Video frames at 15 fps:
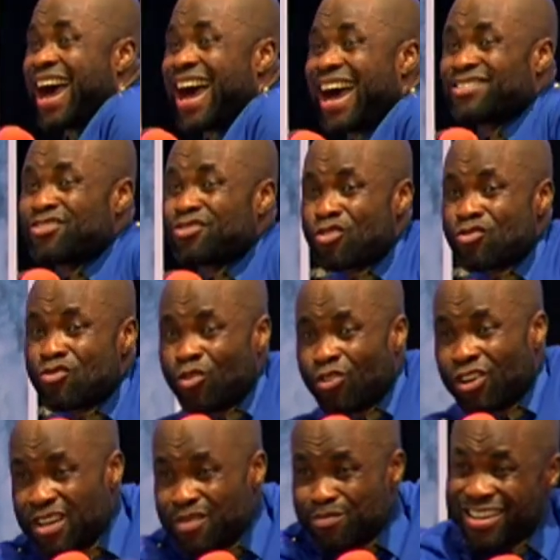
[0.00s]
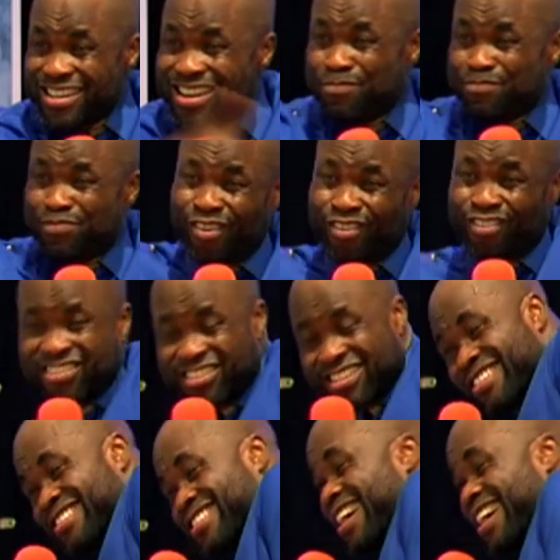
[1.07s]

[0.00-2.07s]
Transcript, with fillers: and you don't owe anybody apology.